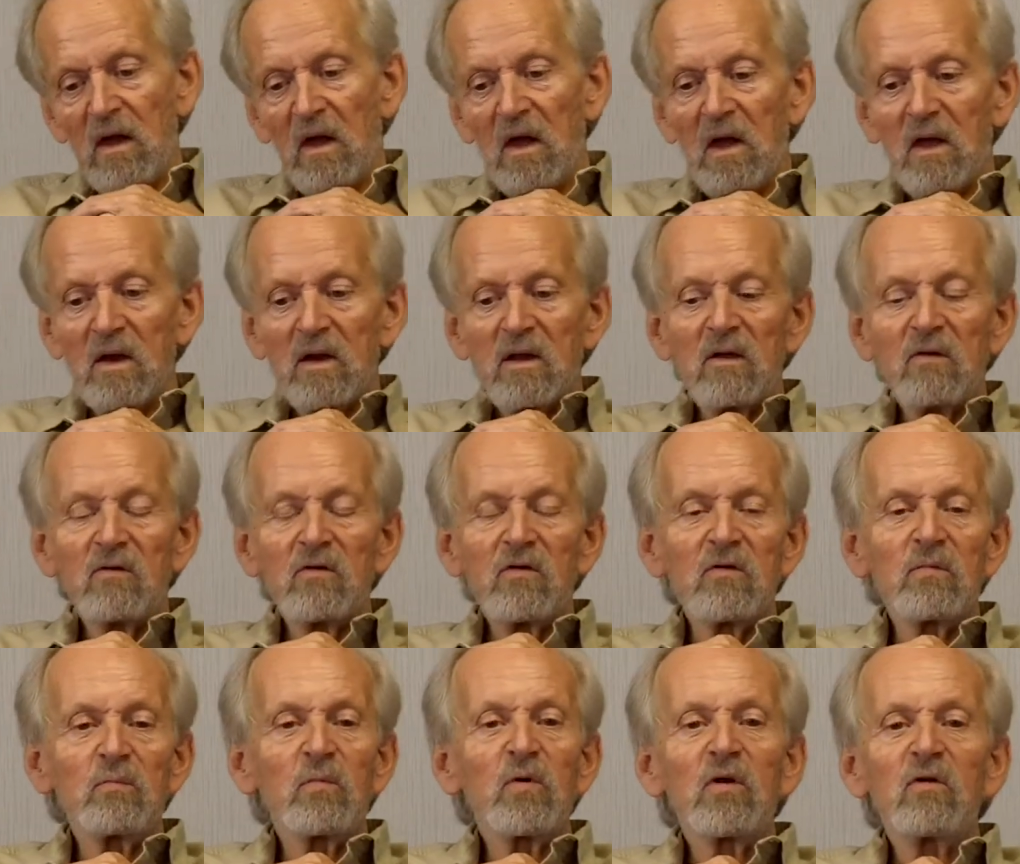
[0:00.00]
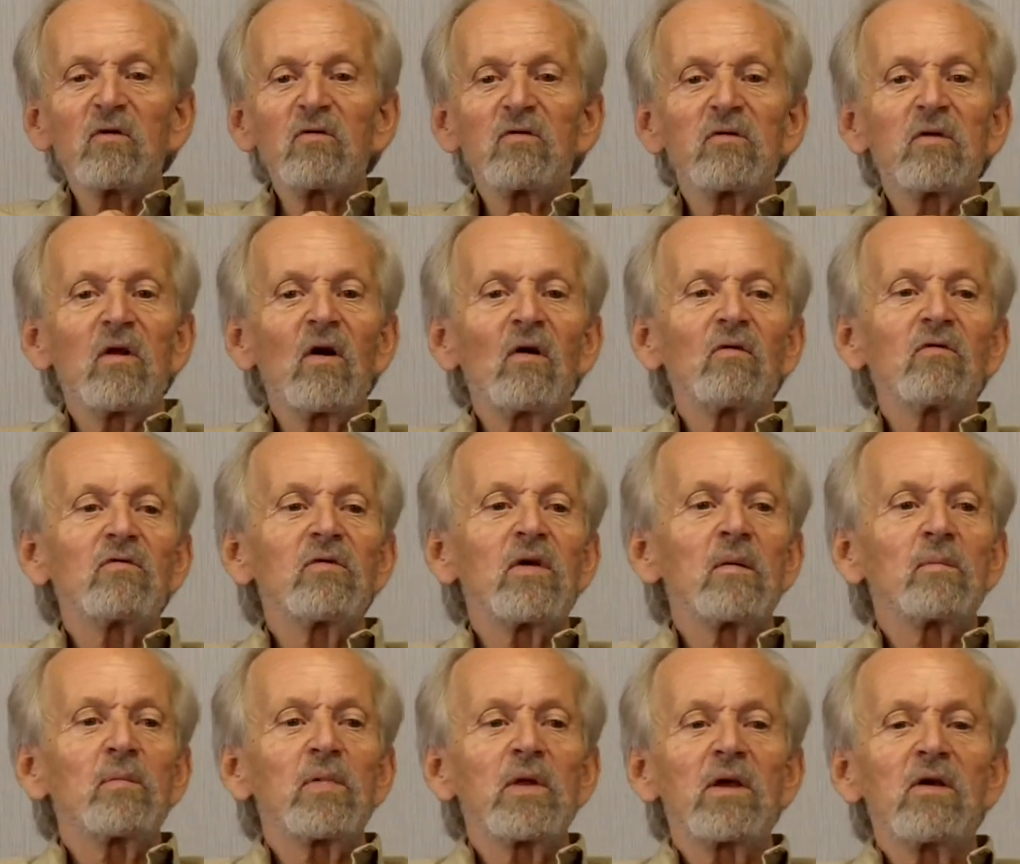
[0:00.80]
And he just put his
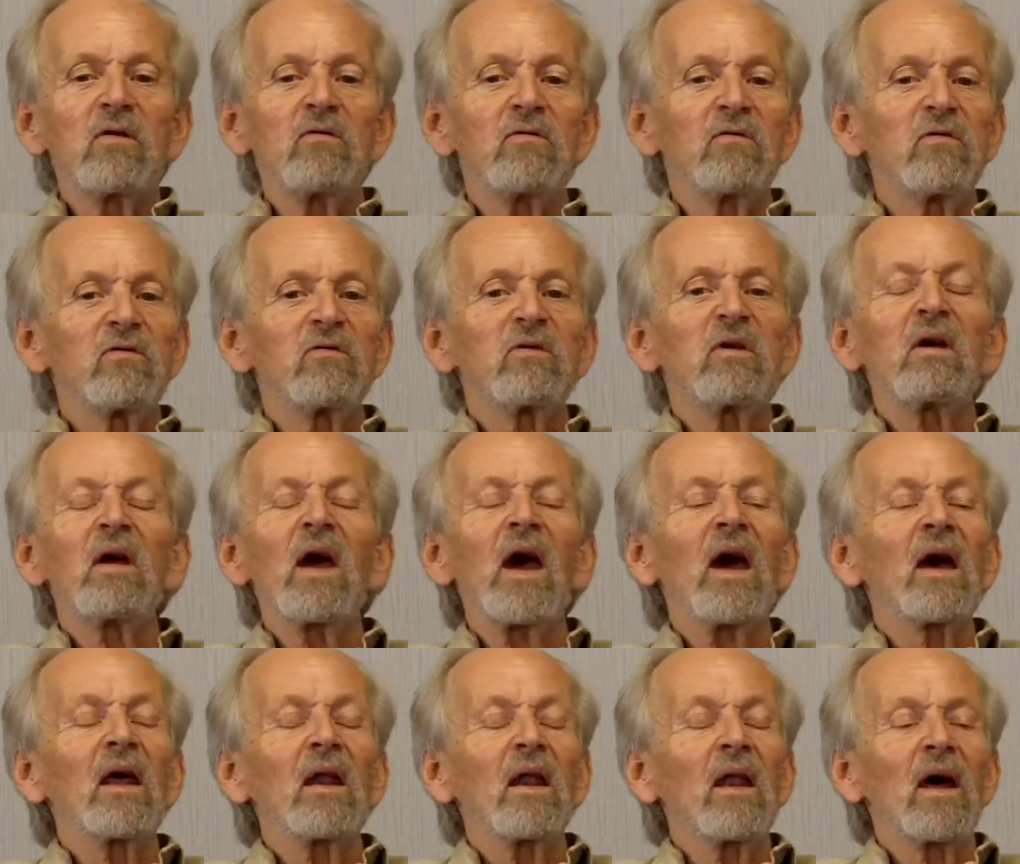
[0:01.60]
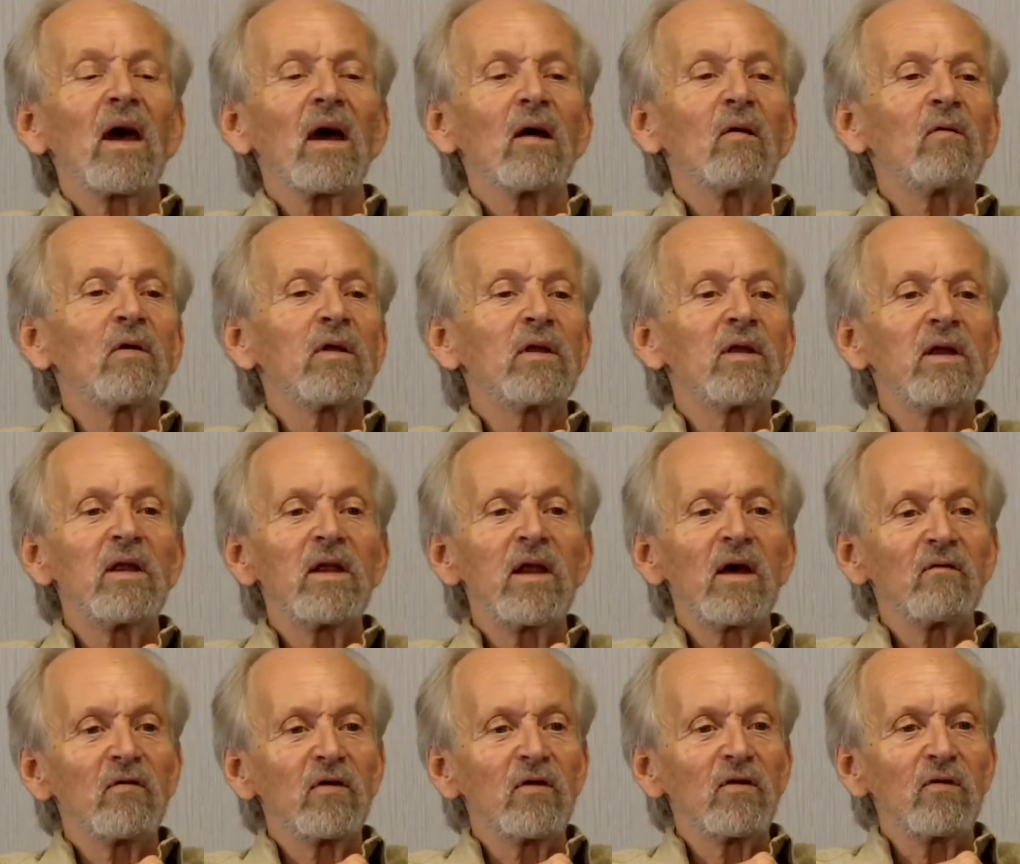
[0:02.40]
nose up and he says, Cadillac would
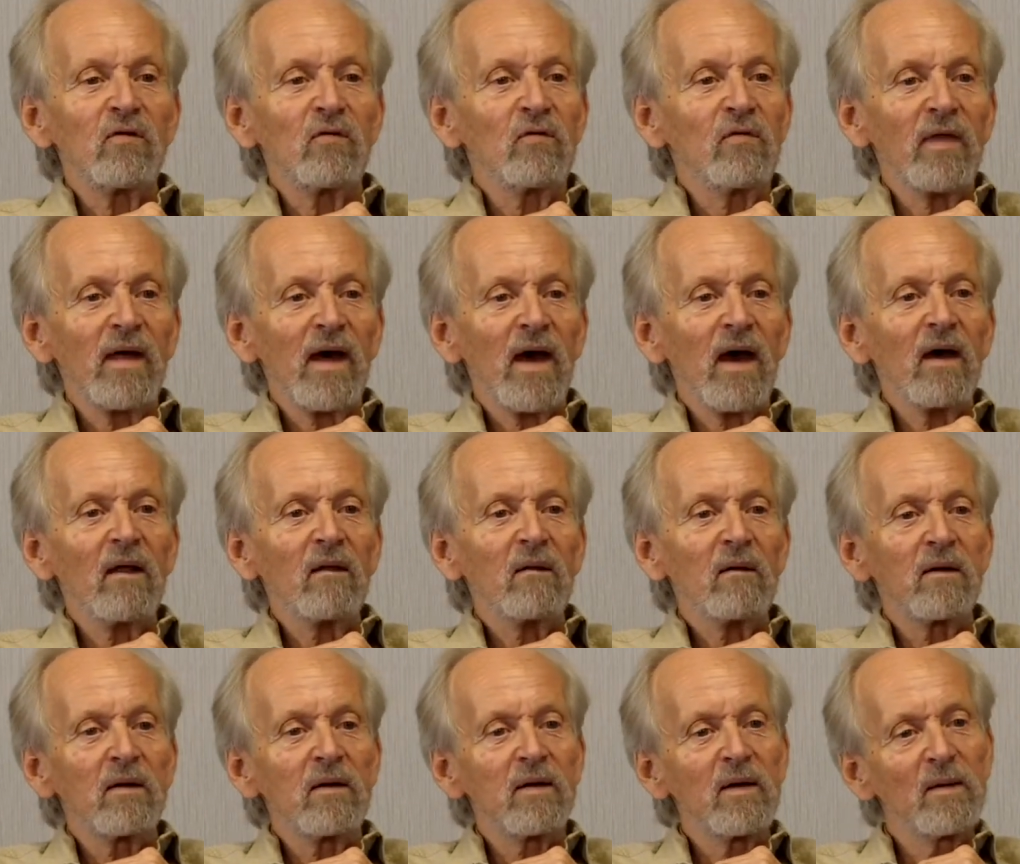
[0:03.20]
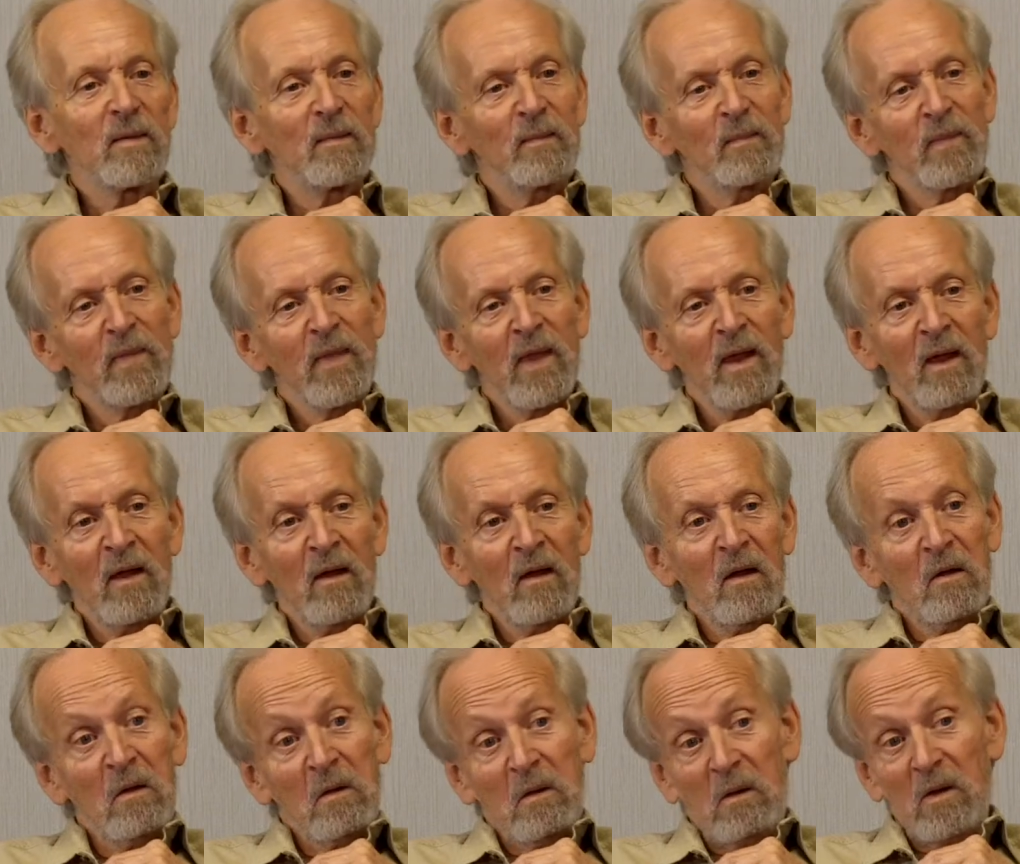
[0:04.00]
never do that.
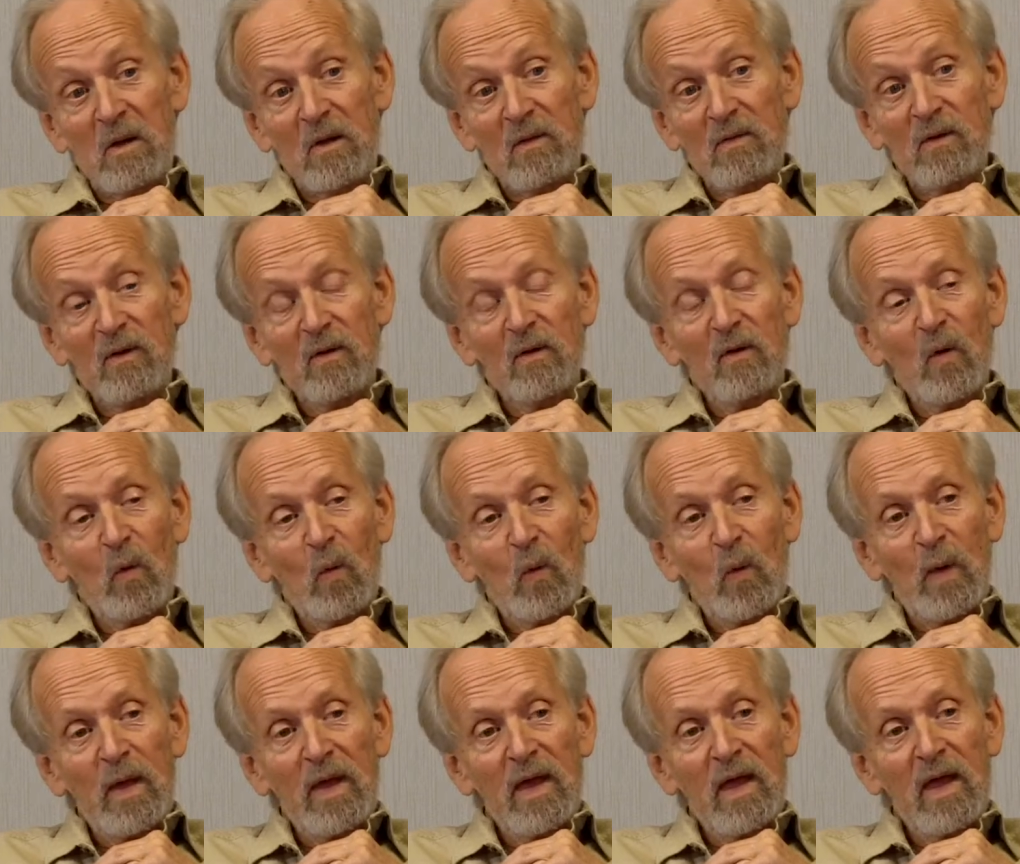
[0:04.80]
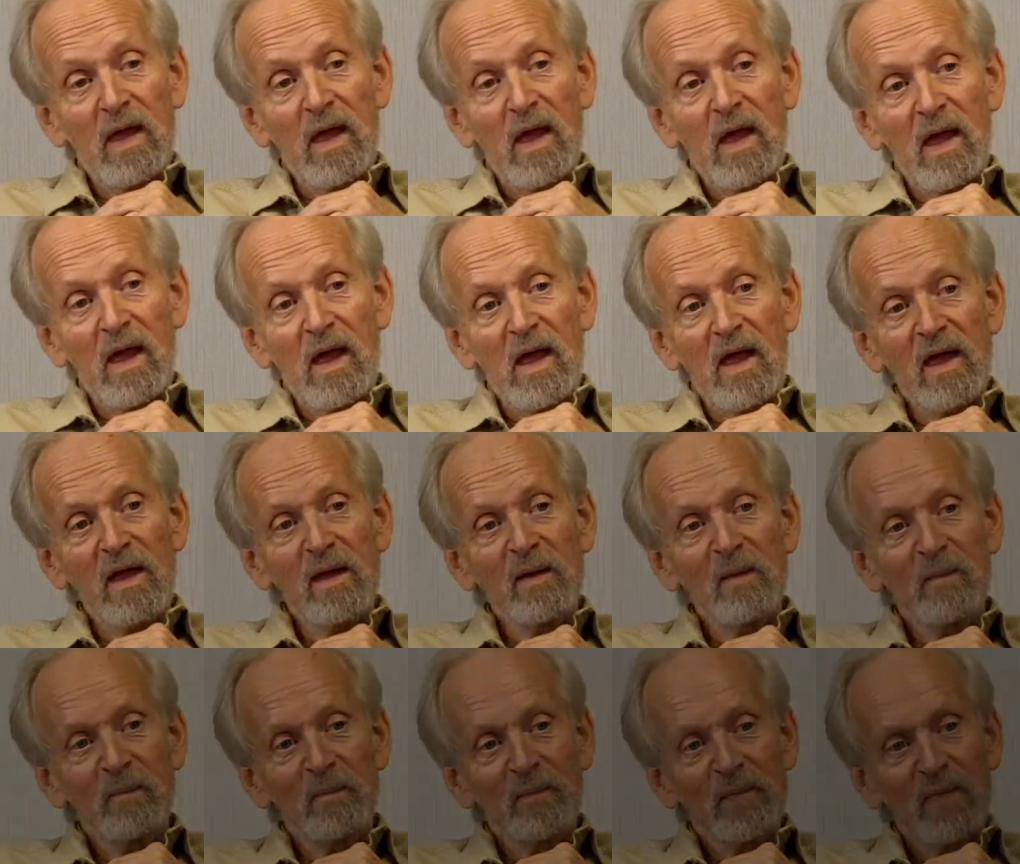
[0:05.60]
I thought, okay.